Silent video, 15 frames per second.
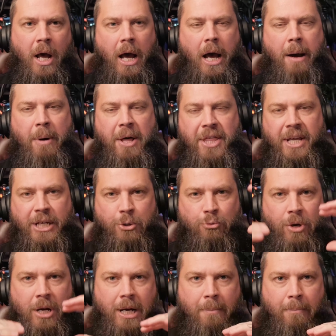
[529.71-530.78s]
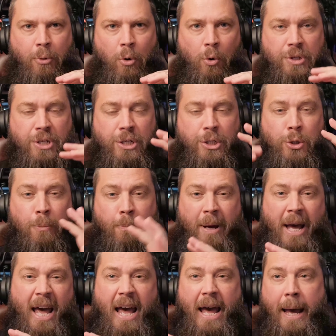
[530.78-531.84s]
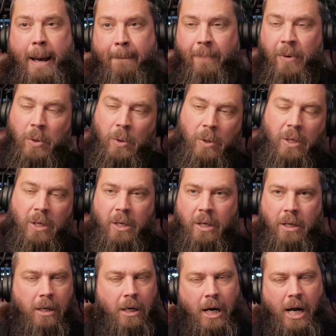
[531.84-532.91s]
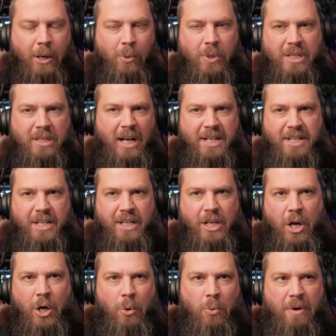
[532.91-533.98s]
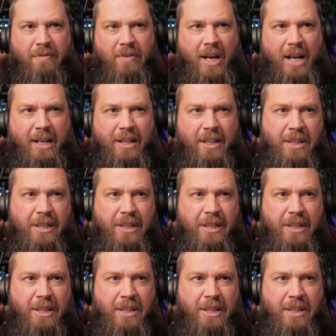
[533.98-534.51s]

I think it's really important to pair. I always like to go with like